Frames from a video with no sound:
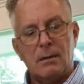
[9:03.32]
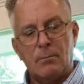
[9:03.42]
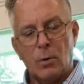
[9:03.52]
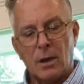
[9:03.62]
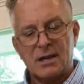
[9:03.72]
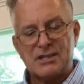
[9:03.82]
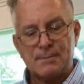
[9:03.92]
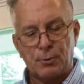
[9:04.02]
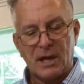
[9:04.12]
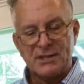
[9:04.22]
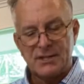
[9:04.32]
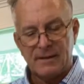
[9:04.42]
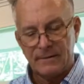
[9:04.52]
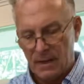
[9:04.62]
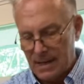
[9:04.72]
more
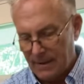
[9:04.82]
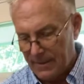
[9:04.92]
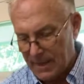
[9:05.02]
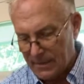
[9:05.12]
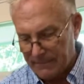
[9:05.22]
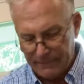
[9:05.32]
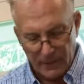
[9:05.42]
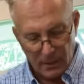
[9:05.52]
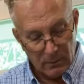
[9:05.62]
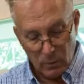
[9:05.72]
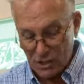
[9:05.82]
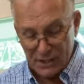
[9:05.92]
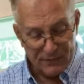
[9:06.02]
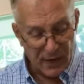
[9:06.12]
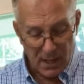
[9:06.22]
expressive than the fern, which
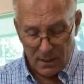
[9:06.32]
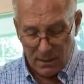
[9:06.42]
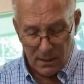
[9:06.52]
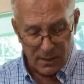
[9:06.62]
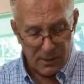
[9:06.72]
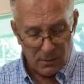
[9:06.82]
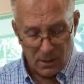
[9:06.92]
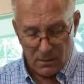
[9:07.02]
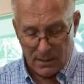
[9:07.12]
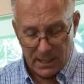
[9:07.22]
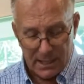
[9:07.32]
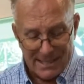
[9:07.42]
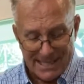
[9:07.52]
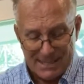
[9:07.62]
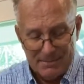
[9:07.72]
is fine. Nothing wrong with that. It
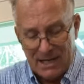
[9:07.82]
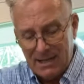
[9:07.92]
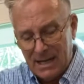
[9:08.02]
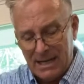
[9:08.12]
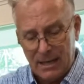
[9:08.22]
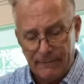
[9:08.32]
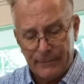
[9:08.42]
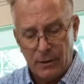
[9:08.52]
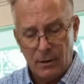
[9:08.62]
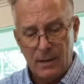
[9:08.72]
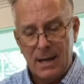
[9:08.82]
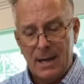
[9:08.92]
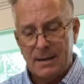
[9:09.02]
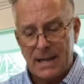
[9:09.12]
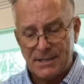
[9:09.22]
doesn't mean that the fern,
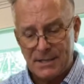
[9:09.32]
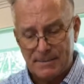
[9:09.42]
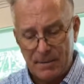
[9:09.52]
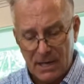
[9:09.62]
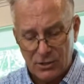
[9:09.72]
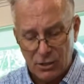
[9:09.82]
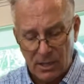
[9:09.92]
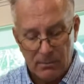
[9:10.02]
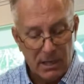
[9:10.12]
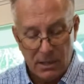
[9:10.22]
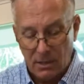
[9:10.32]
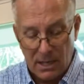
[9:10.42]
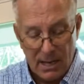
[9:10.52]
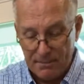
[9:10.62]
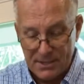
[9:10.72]
that's as big as you can make your
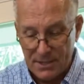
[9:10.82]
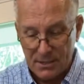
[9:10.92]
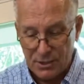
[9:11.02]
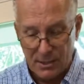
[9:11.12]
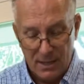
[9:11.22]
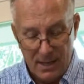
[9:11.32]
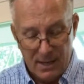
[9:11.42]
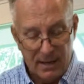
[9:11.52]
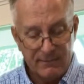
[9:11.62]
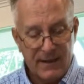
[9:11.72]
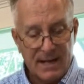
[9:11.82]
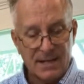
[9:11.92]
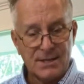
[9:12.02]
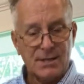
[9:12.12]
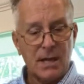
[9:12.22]
composition. In fact,
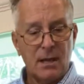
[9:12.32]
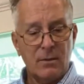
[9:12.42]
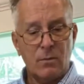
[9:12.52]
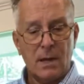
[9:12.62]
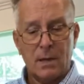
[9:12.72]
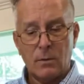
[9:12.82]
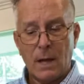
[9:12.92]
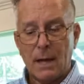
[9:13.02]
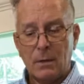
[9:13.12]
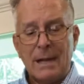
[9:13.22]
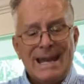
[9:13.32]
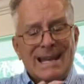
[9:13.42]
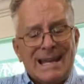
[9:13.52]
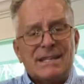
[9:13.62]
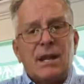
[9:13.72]
it's the other way around.
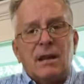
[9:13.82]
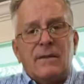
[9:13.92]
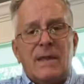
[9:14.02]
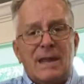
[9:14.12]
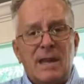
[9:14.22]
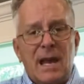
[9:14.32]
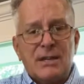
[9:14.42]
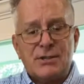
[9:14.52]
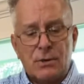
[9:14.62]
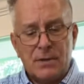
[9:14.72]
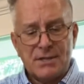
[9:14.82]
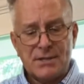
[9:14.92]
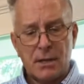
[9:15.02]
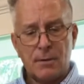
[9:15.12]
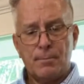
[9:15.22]
It's kind of the nest, or the
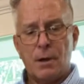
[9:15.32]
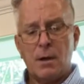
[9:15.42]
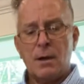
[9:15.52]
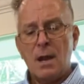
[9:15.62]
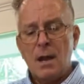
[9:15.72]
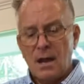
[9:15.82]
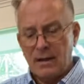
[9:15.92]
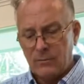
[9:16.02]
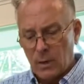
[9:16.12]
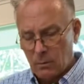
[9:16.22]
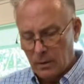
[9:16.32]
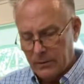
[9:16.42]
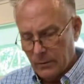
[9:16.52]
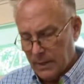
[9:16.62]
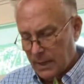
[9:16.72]
center part of what we're
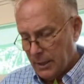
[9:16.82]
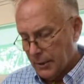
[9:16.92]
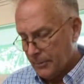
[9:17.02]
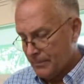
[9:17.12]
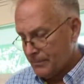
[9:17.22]
doing here.